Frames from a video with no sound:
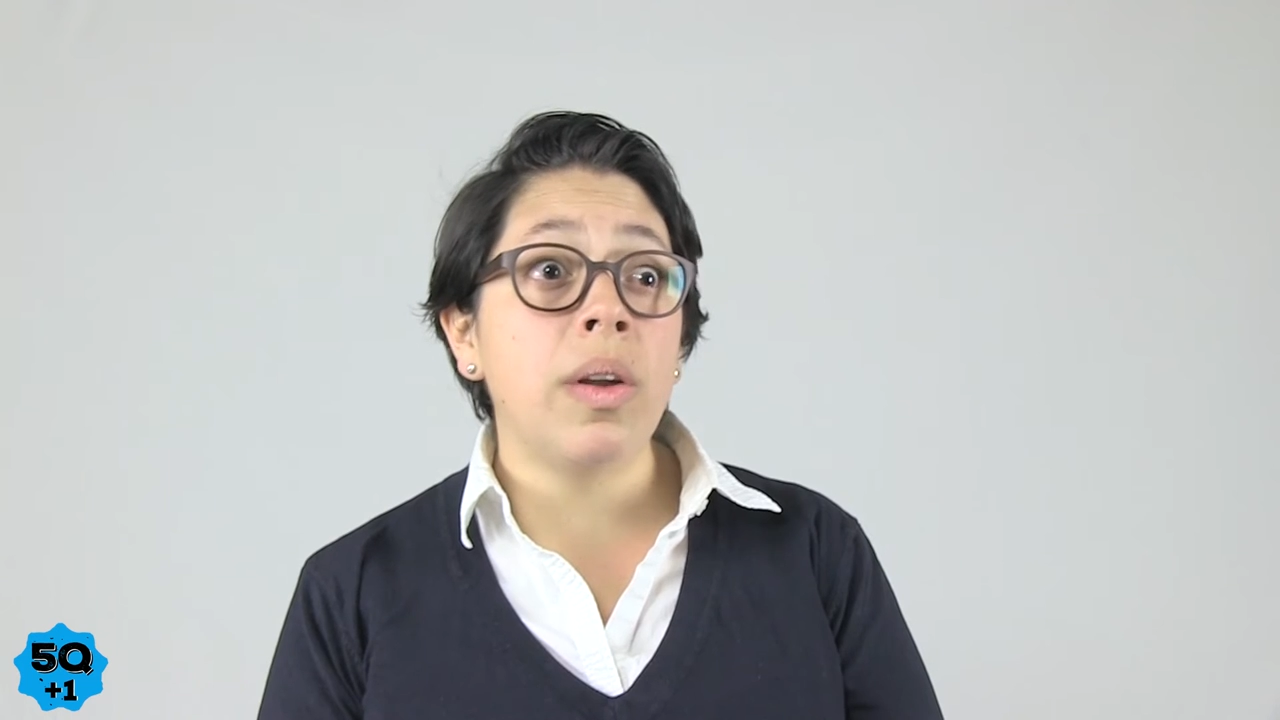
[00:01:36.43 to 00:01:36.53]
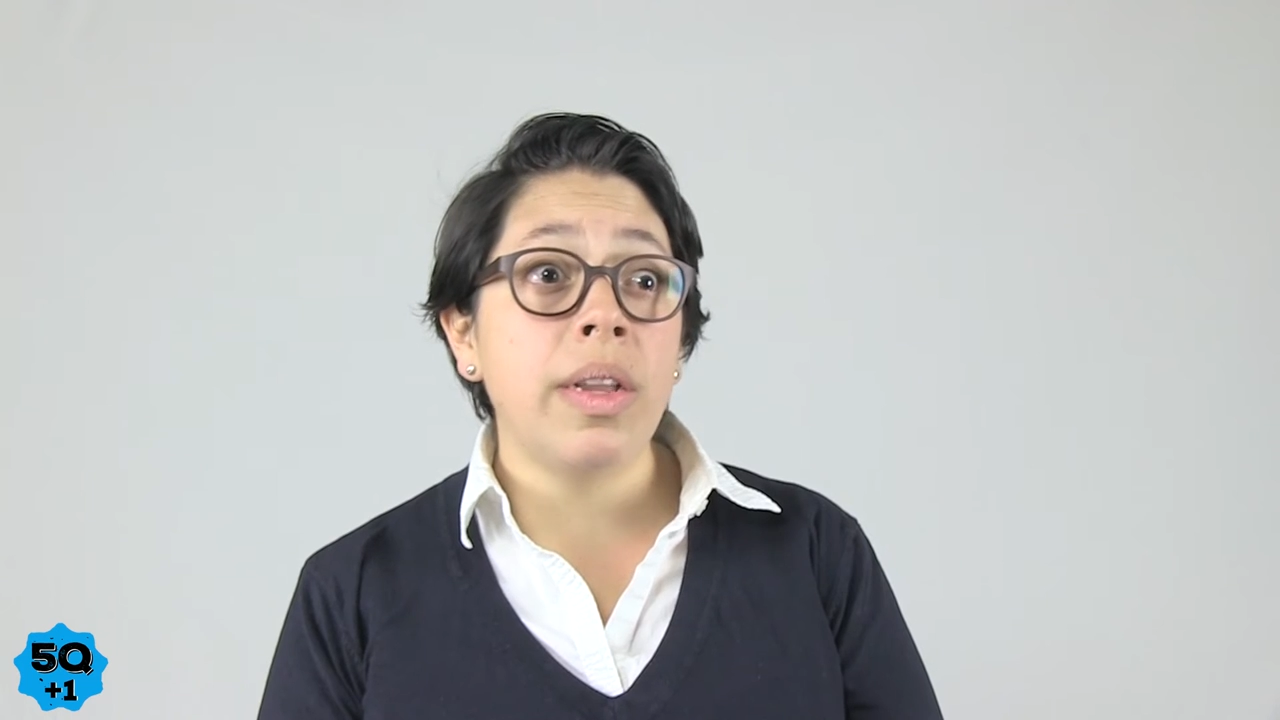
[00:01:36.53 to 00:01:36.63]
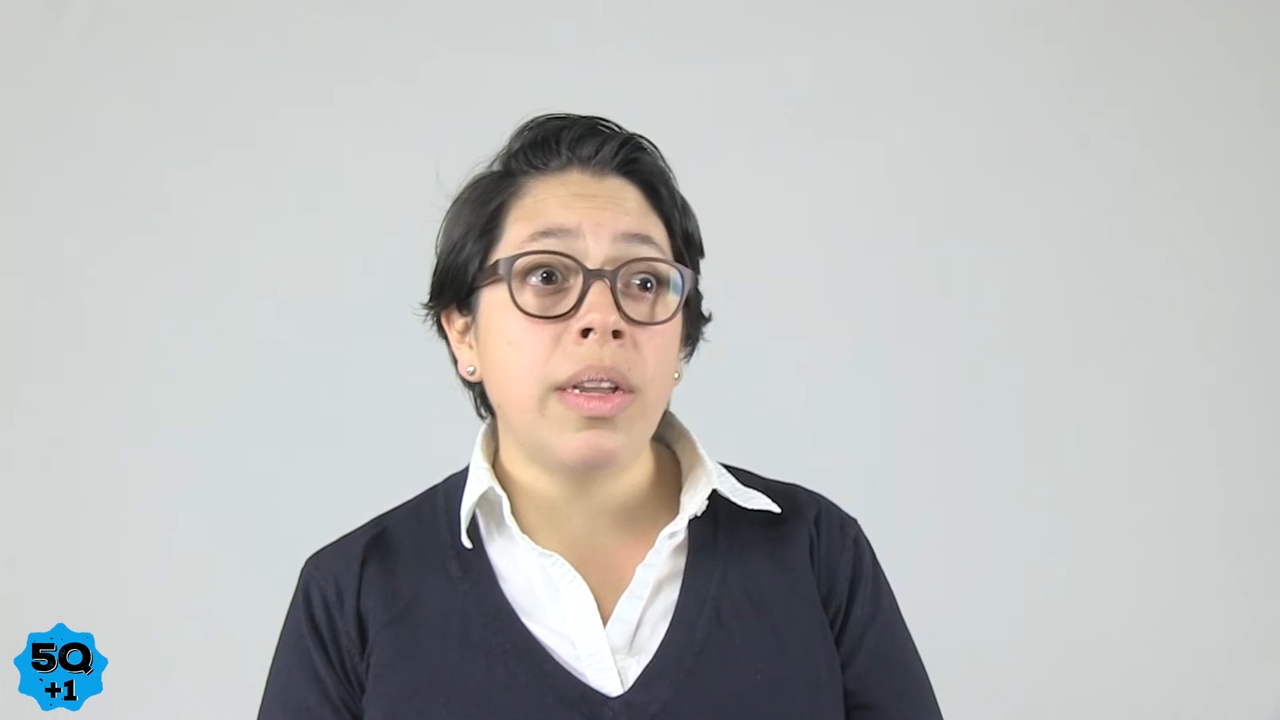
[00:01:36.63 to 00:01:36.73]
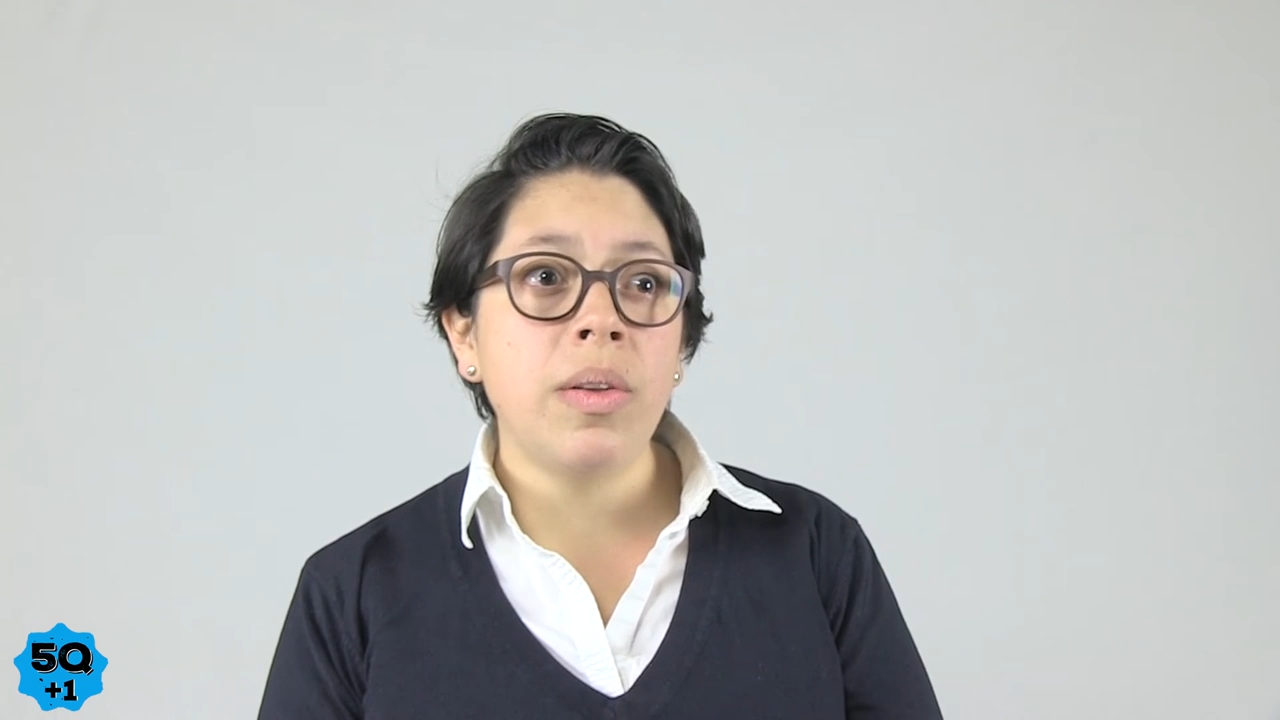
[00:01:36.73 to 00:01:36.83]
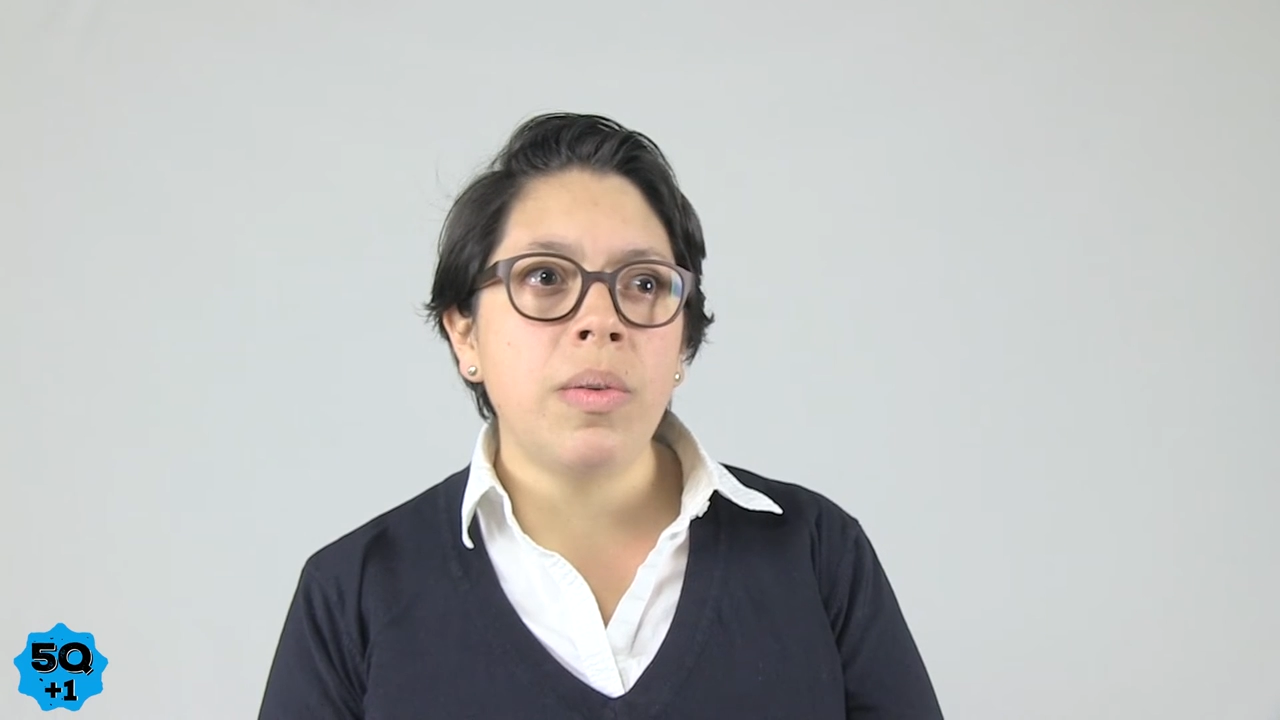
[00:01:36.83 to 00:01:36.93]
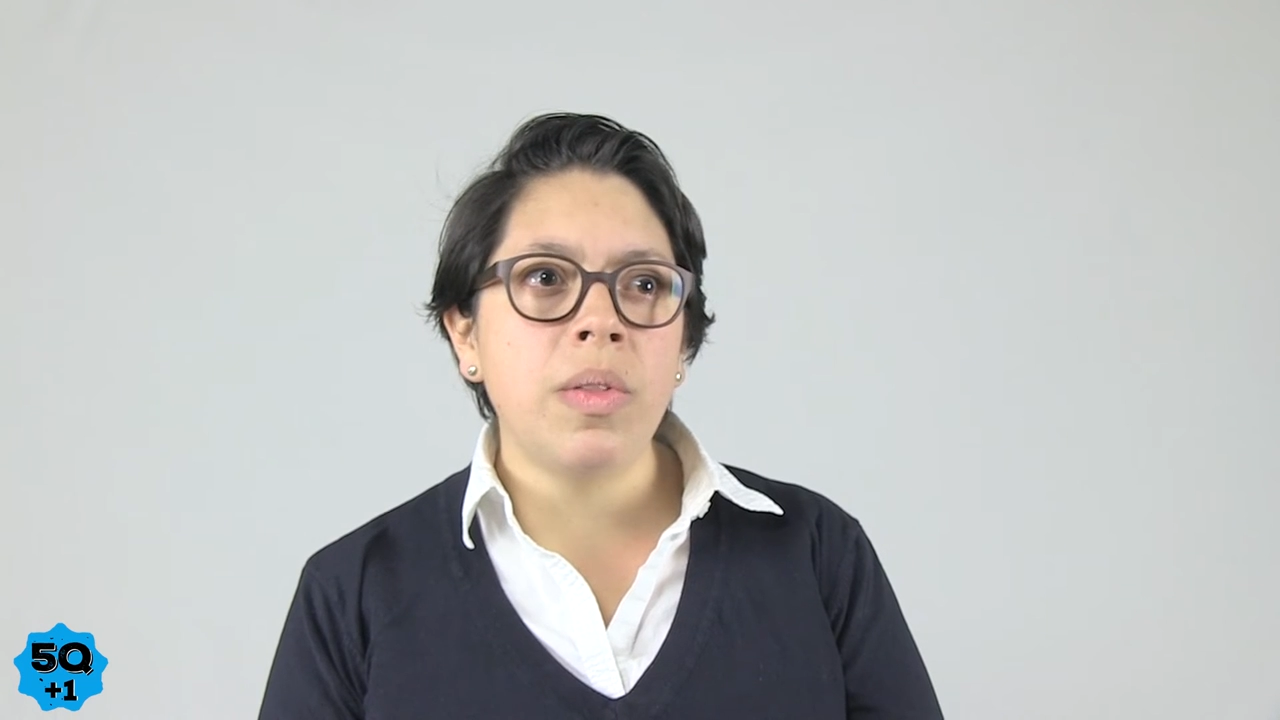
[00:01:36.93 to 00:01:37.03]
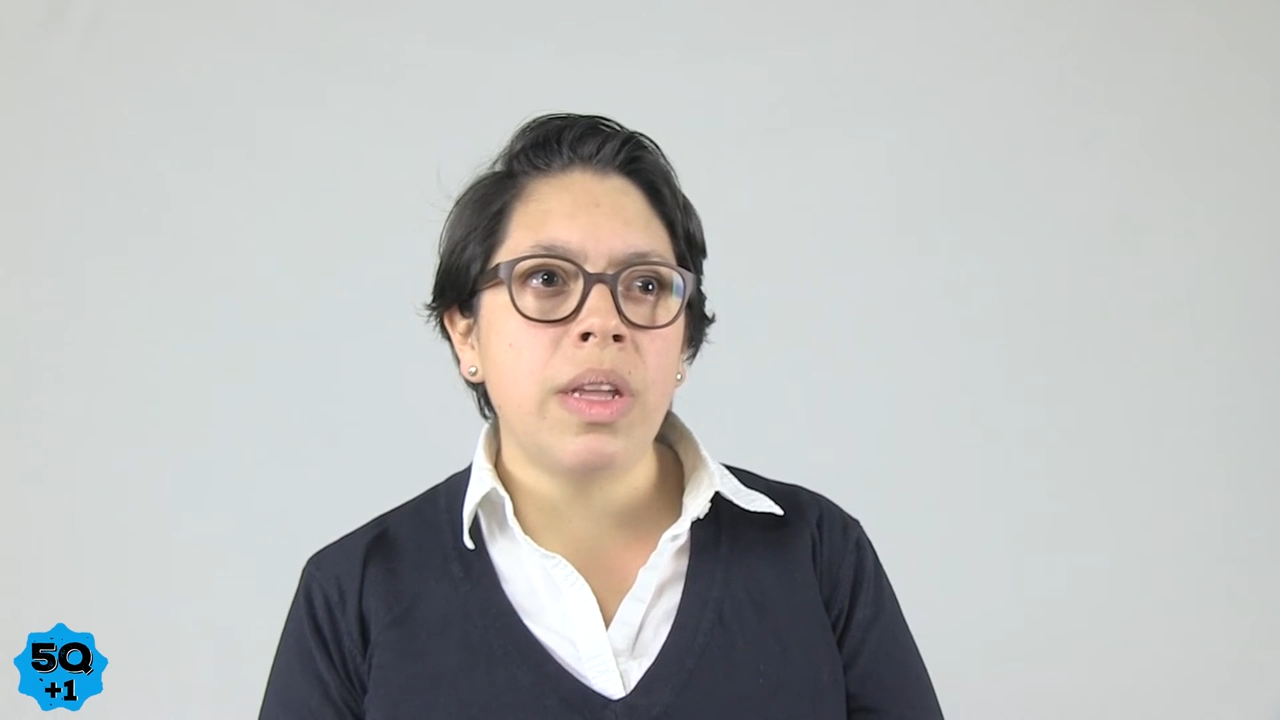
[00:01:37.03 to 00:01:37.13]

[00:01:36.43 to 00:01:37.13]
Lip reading: learning new